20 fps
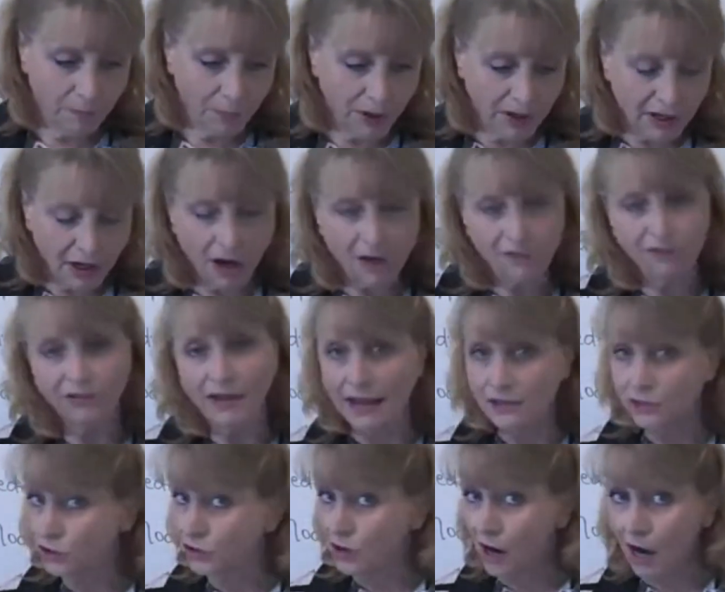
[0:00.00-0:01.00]
put it on a
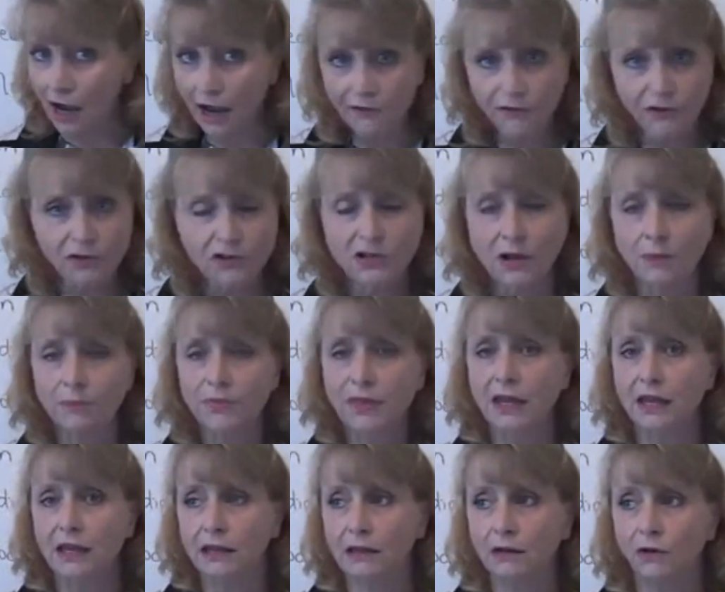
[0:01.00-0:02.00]
flash drive or
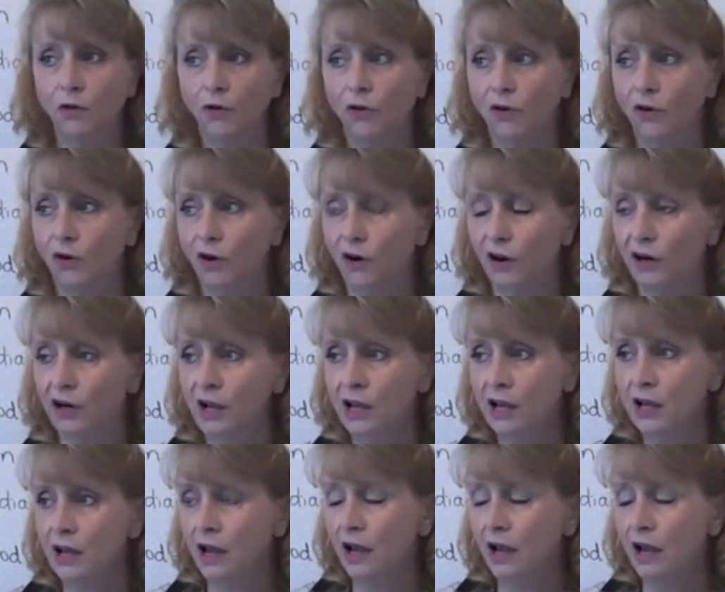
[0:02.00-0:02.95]
something, or